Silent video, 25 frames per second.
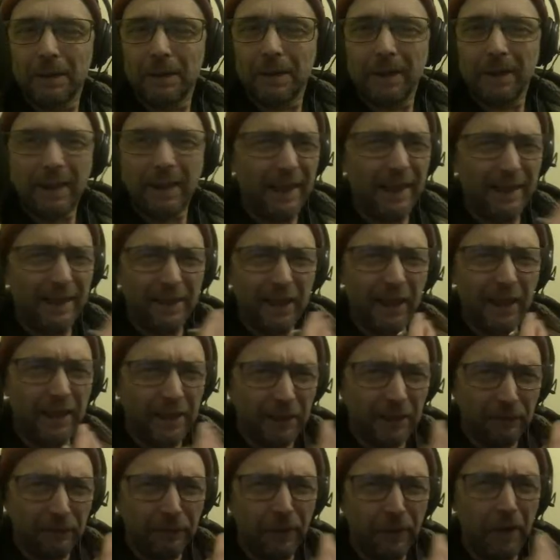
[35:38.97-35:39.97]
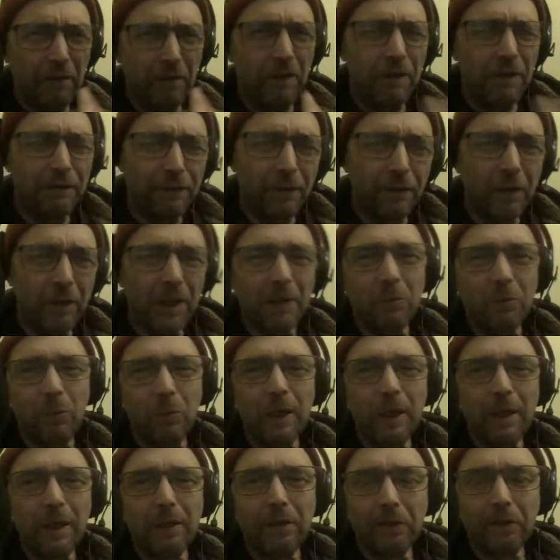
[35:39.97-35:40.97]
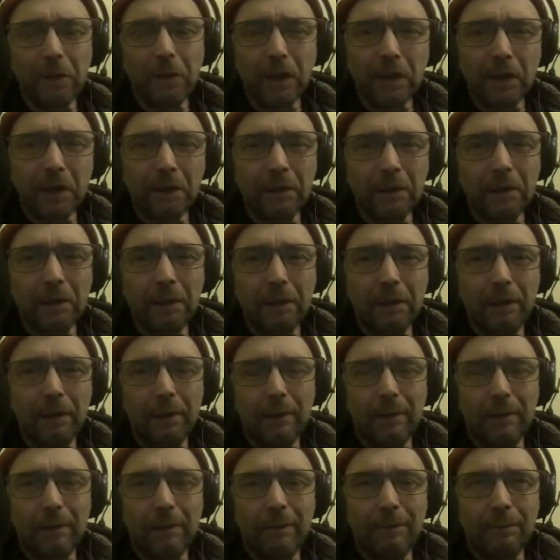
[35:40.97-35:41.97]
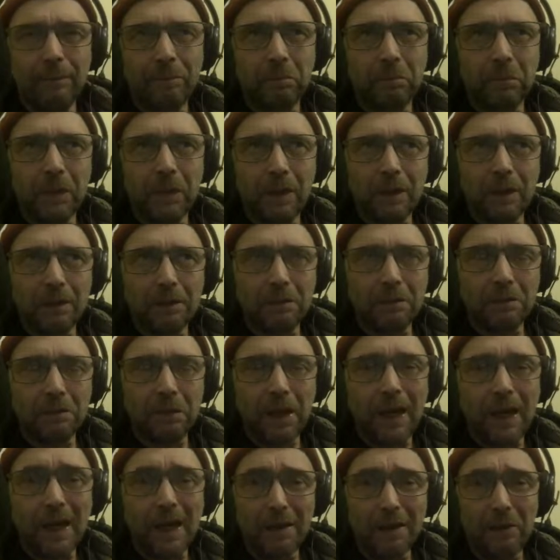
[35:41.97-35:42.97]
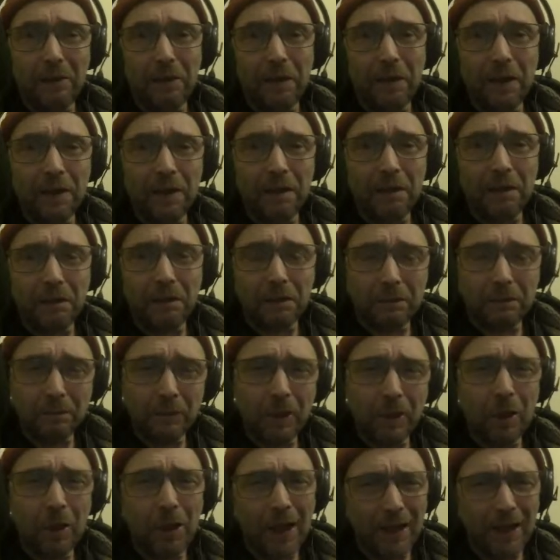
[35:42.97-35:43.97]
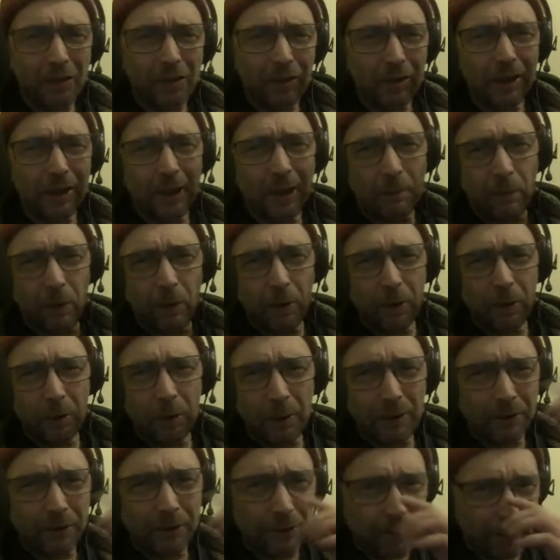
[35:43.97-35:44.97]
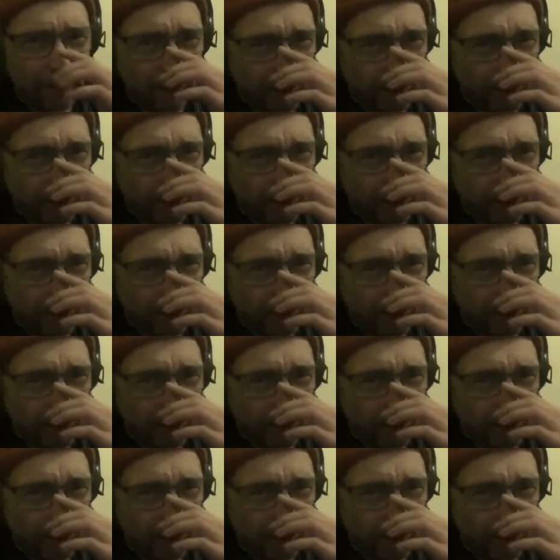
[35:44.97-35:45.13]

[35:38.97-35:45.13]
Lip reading: It's a very fucking weird thing. I think no, actually, I'm not going to answer.